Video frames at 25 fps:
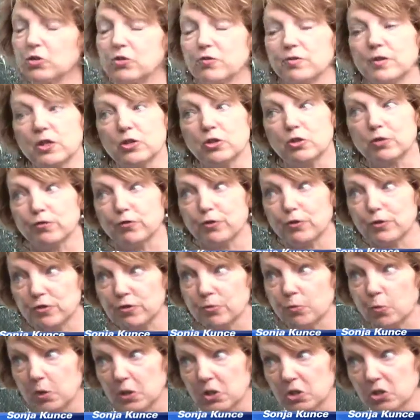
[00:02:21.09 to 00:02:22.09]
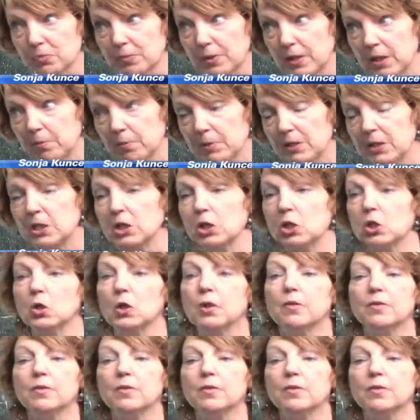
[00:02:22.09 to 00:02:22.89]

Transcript: You've got your first mortgage payment here.